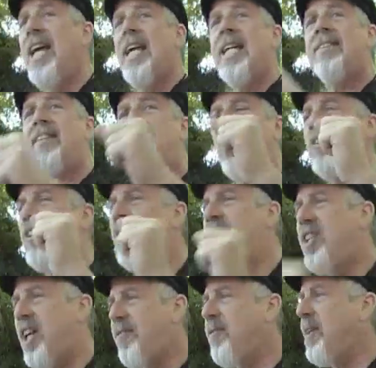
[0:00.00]
is that there's a
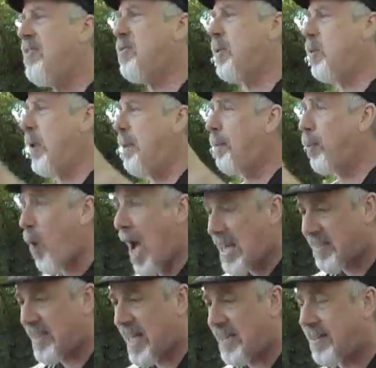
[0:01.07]
difference between
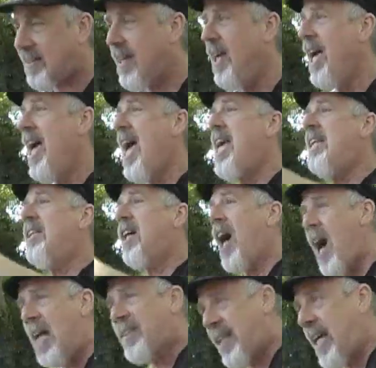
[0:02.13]
process and
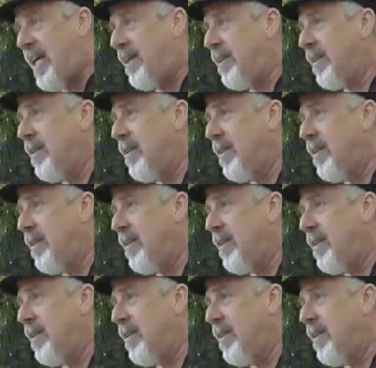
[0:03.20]
content.